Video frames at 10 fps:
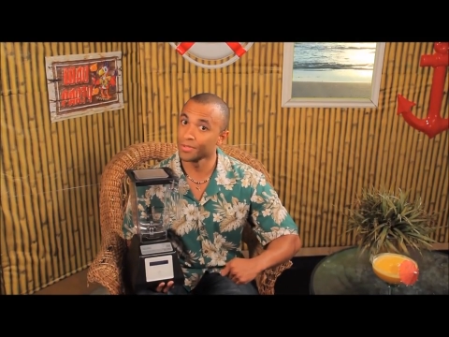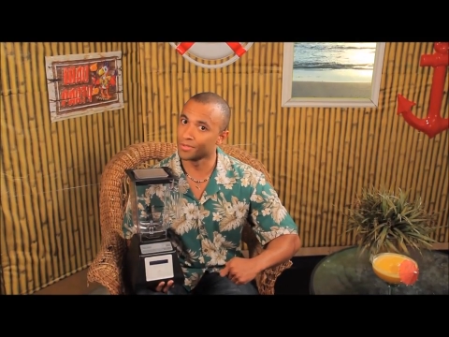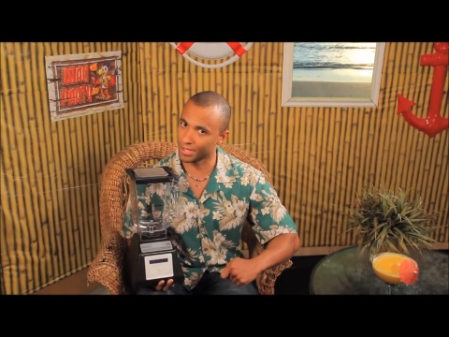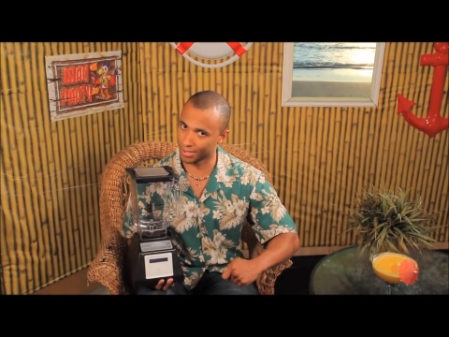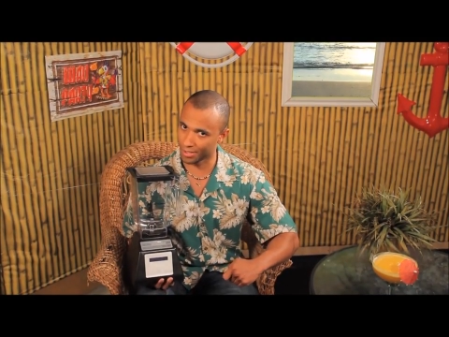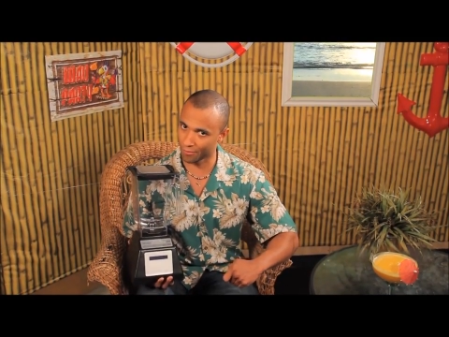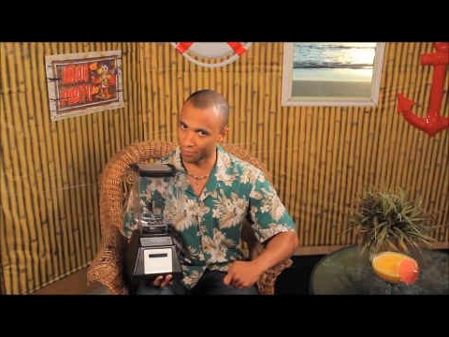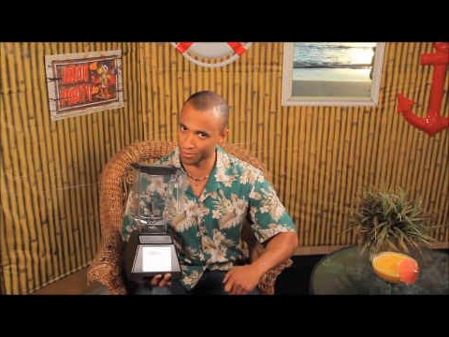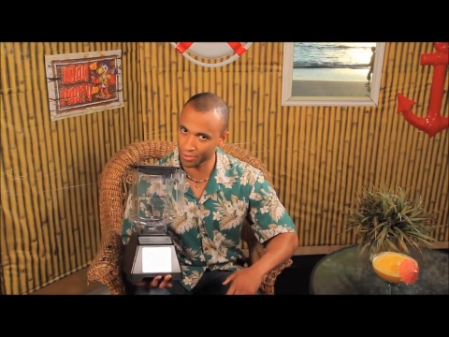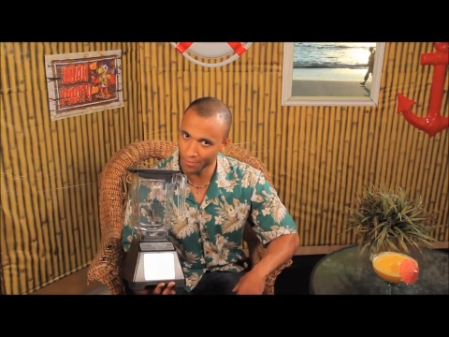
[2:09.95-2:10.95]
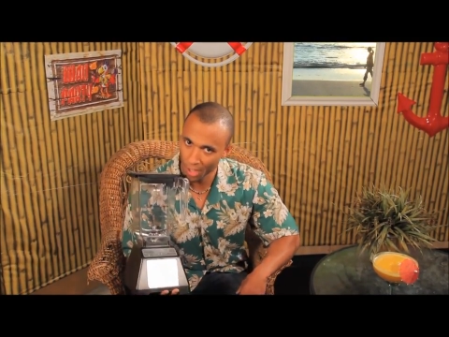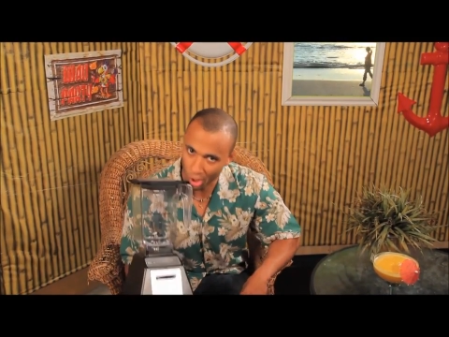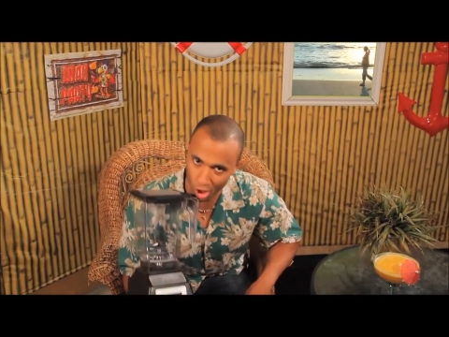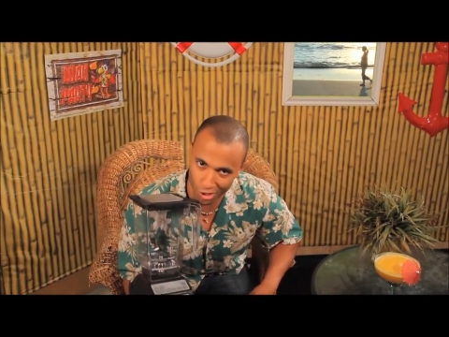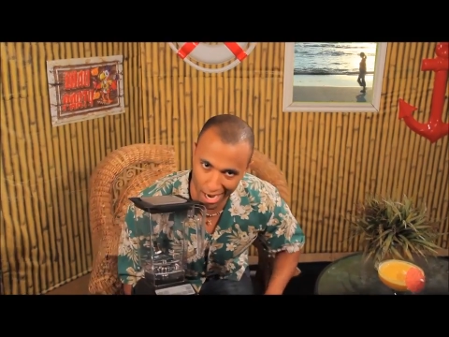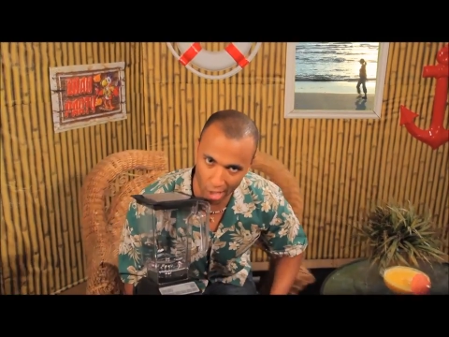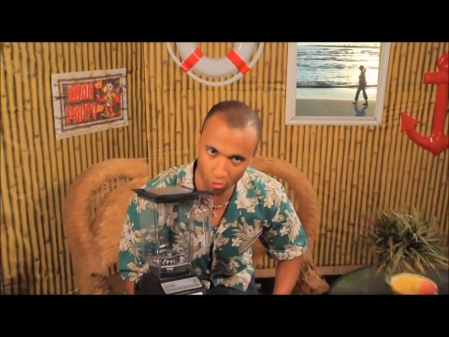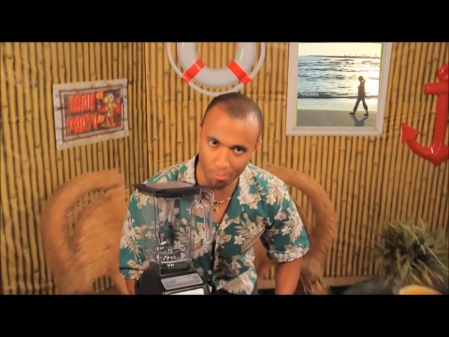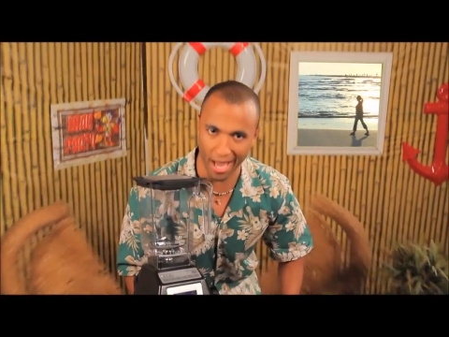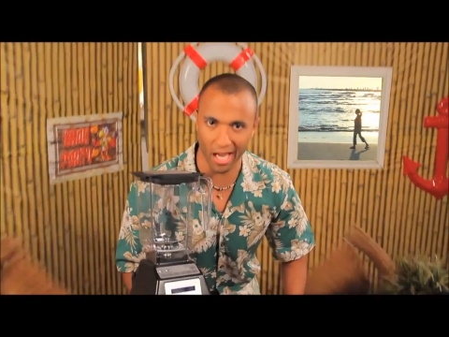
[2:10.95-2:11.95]
See the difference? Look down,
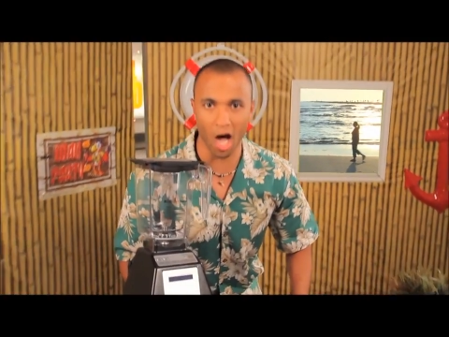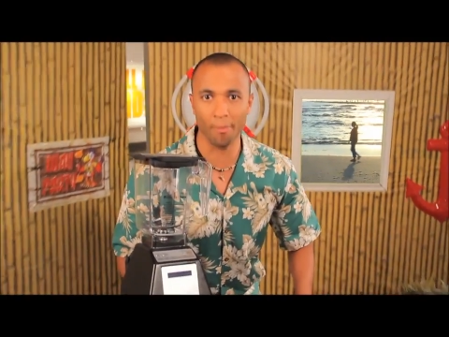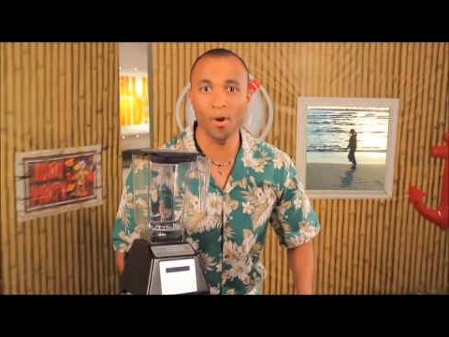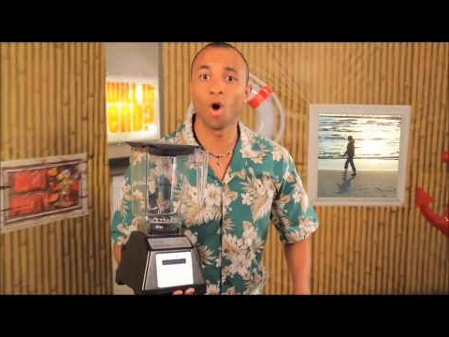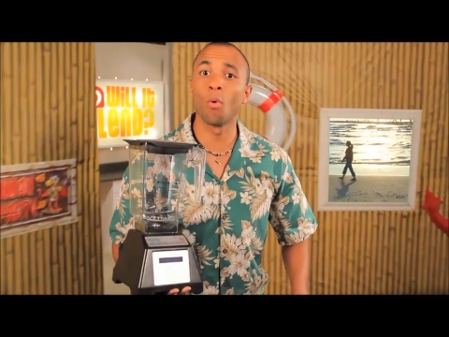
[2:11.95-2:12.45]
back up.